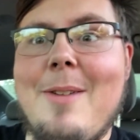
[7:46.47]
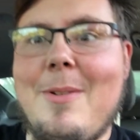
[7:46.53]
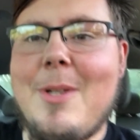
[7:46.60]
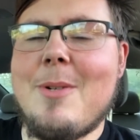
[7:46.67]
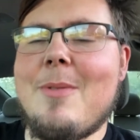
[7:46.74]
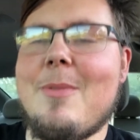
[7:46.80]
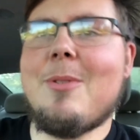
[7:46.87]
a
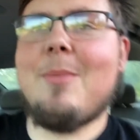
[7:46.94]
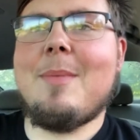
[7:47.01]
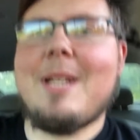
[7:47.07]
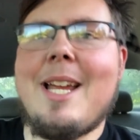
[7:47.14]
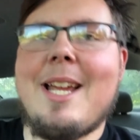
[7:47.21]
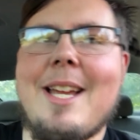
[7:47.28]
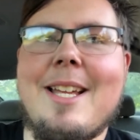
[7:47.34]
few of them,
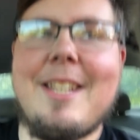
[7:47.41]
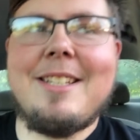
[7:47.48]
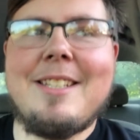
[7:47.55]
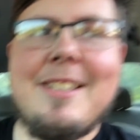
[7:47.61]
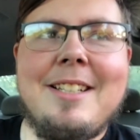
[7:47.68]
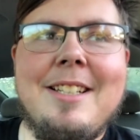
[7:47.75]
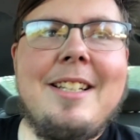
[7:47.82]

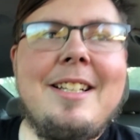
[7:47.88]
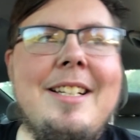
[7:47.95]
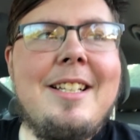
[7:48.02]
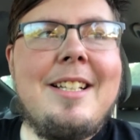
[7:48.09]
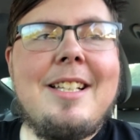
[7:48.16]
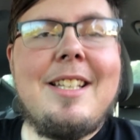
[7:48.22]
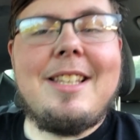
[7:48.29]
and
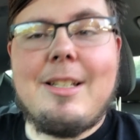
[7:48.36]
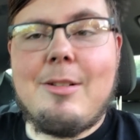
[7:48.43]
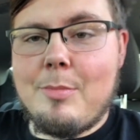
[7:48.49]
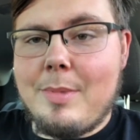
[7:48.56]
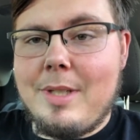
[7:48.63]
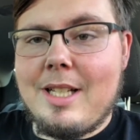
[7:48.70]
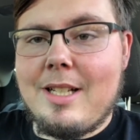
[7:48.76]
they
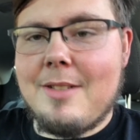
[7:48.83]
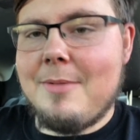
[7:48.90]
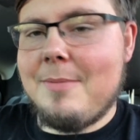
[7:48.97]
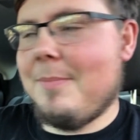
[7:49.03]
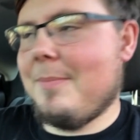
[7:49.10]
were big.